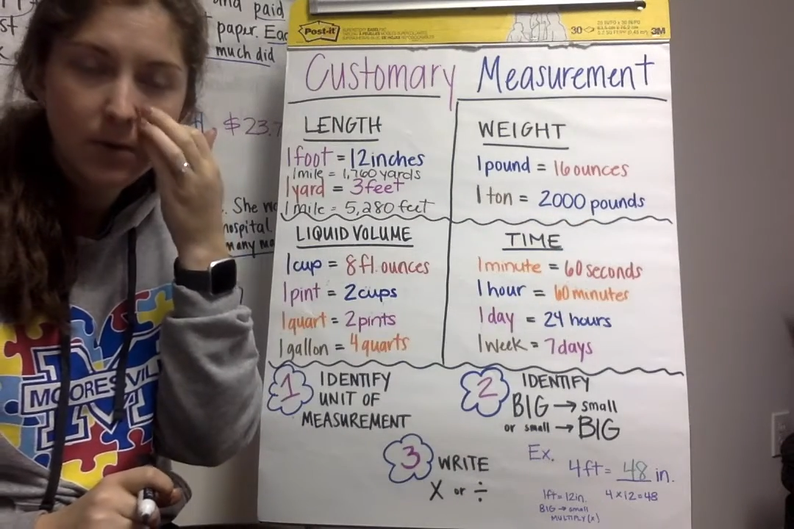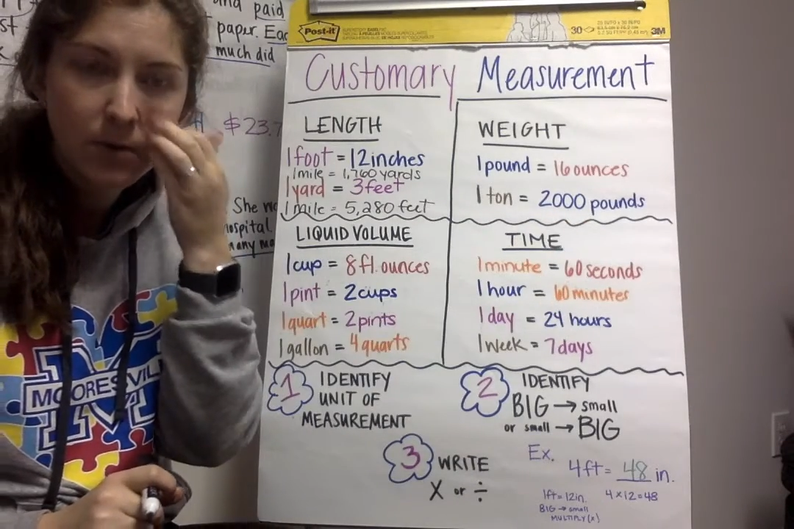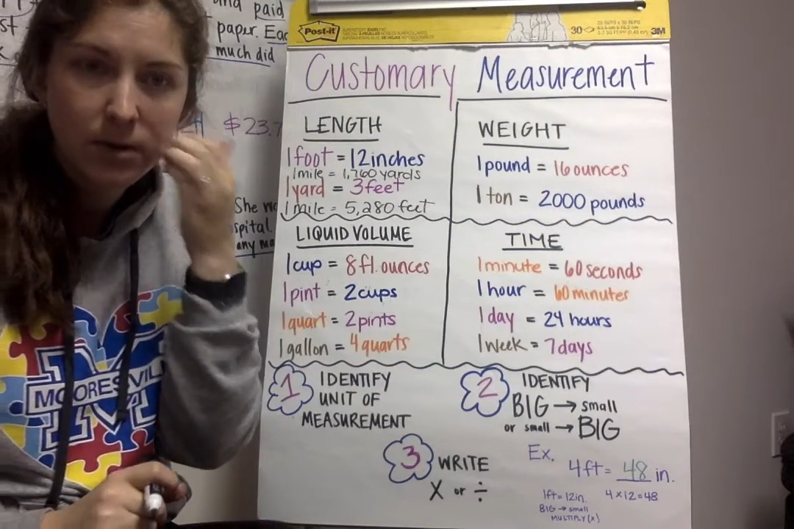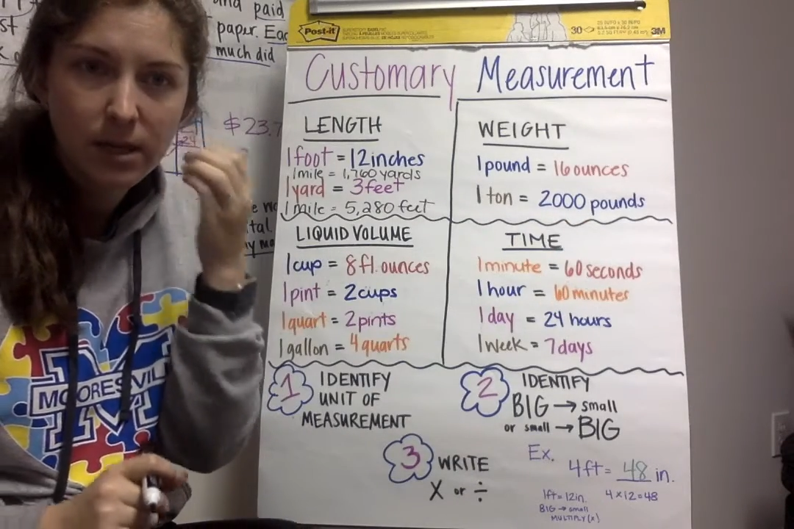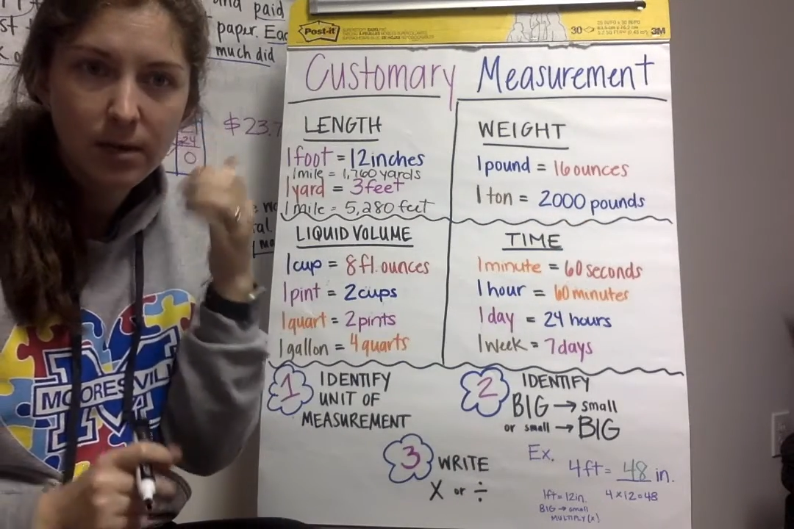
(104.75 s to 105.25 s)

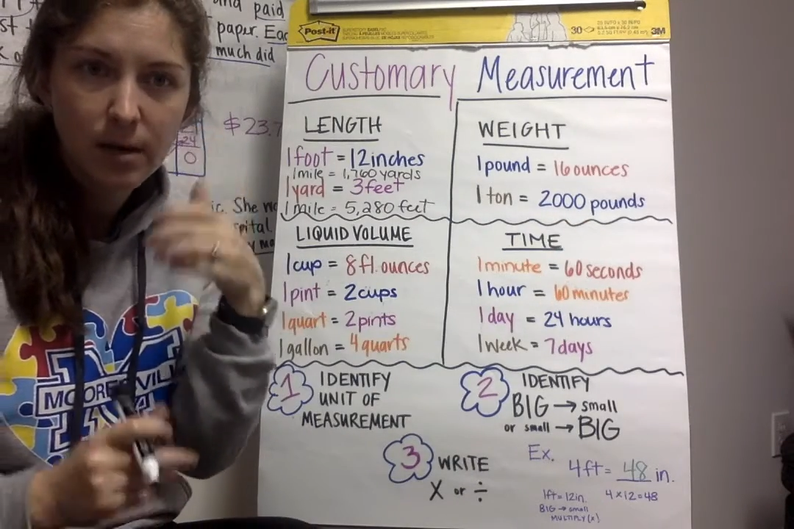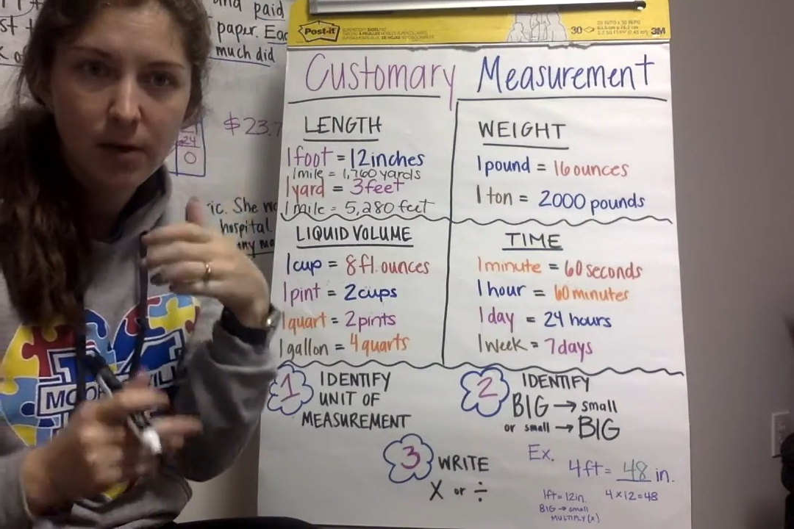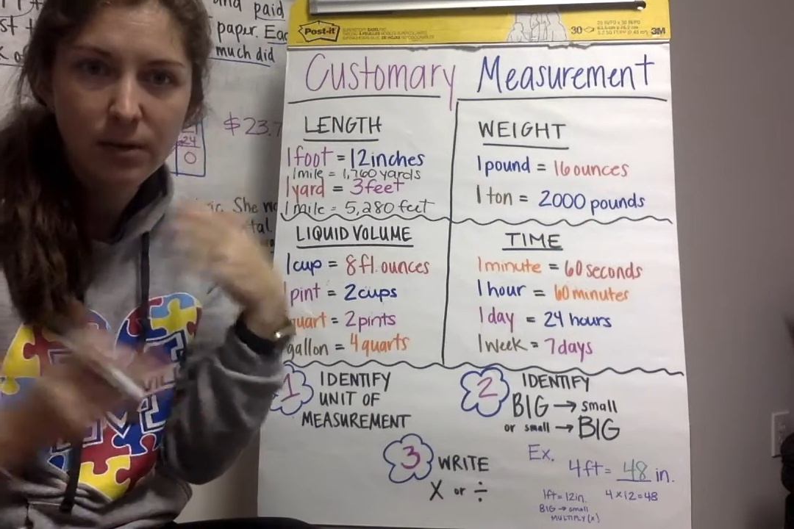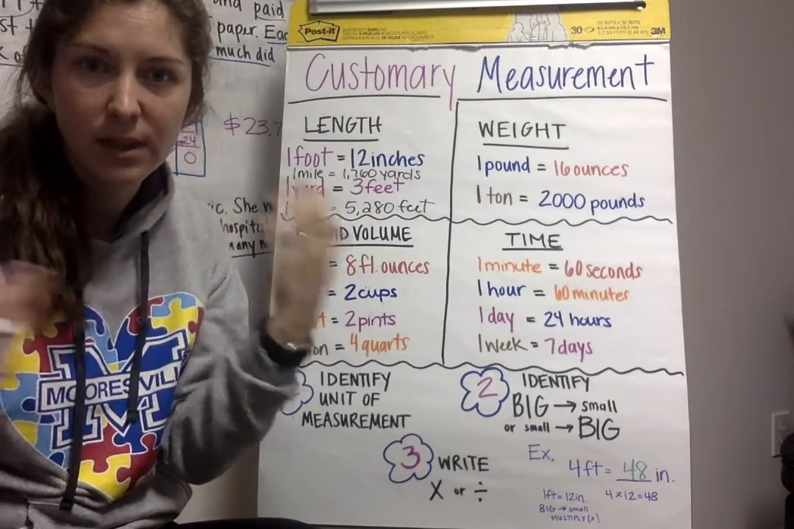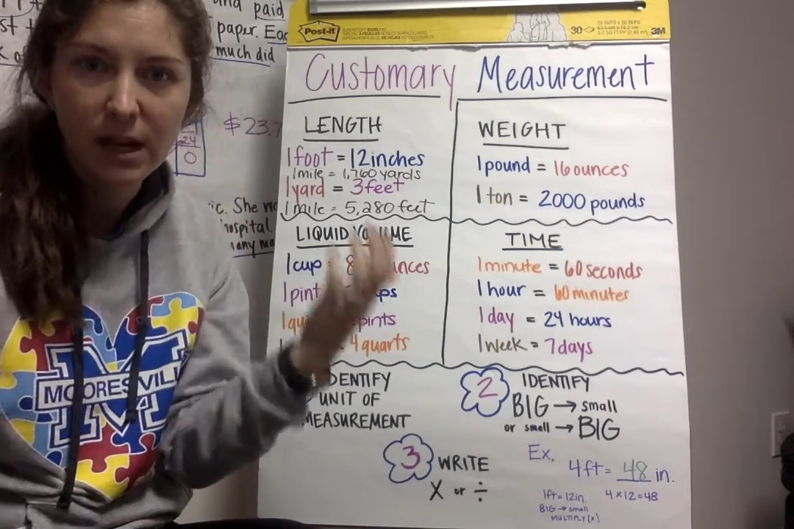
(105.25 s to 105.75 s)
what we think
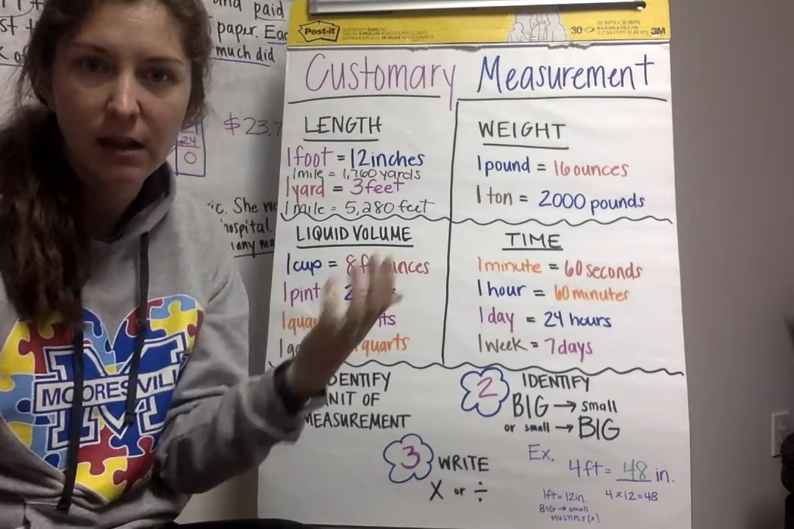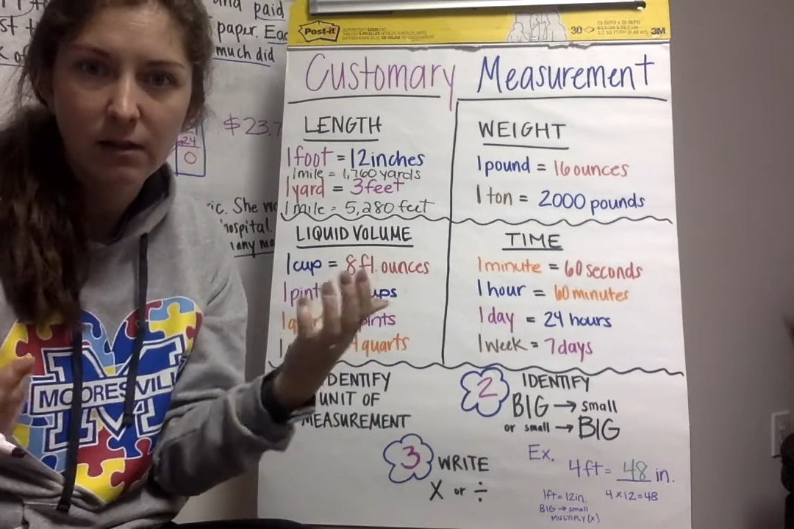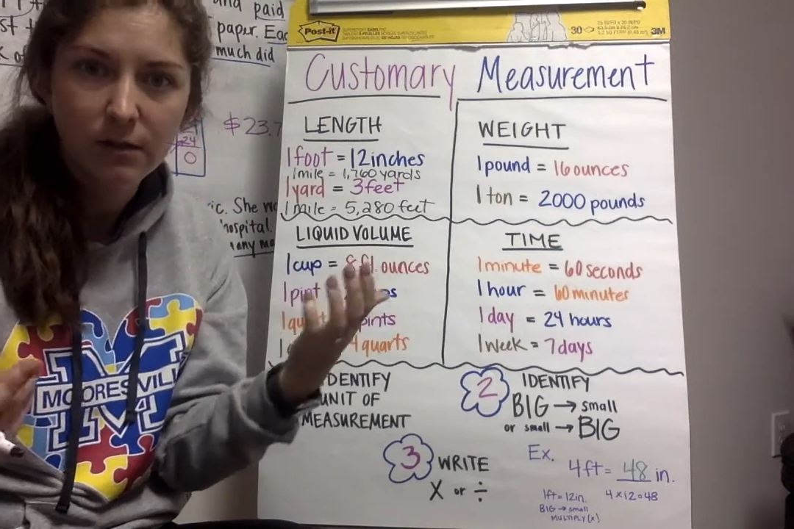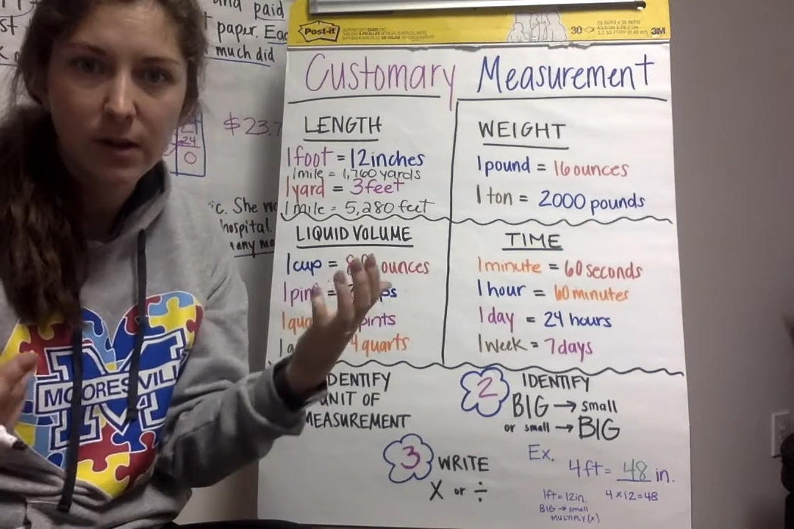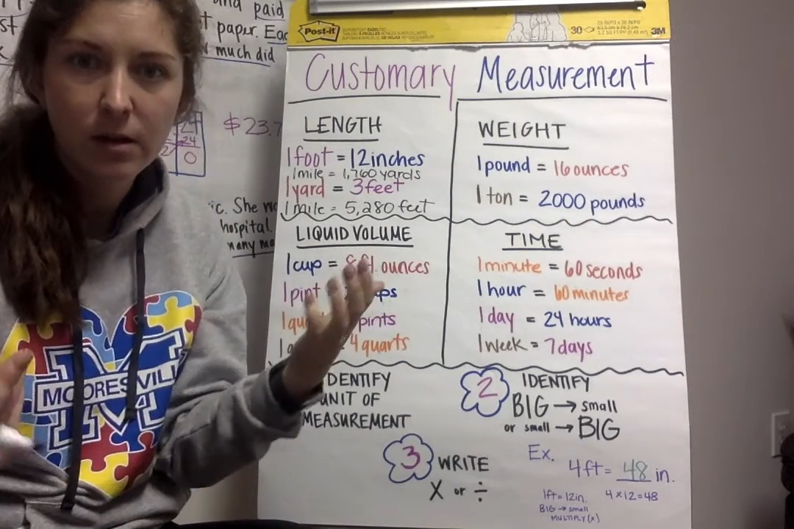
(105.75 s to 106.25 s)
about with an
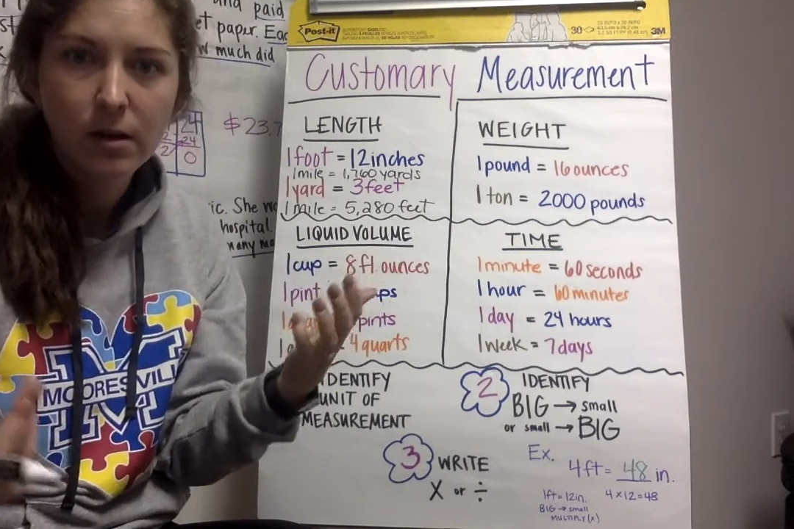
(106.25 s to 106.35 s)
elephant.